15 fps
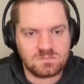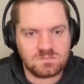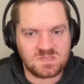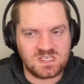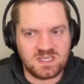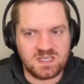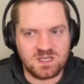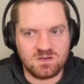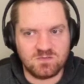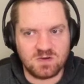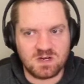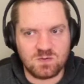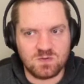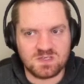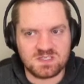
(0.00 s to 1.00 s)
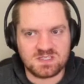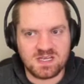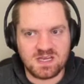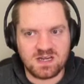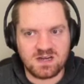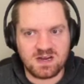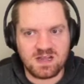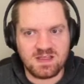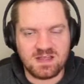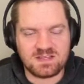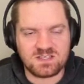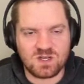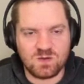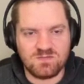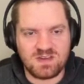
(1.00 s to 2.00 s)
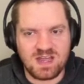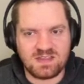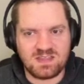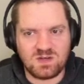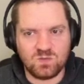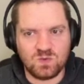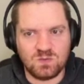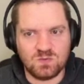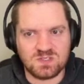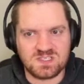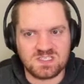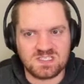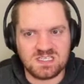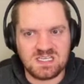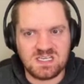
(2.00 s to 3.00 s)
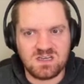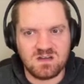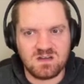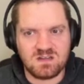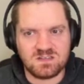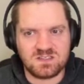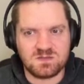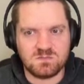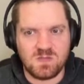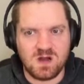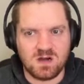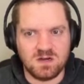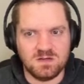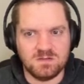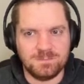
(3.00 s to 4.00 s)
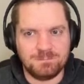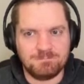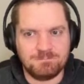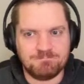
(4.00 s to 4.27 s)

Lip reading: There you go. Very well said. All right. That's all we've got then. We will see y'all tomorrow.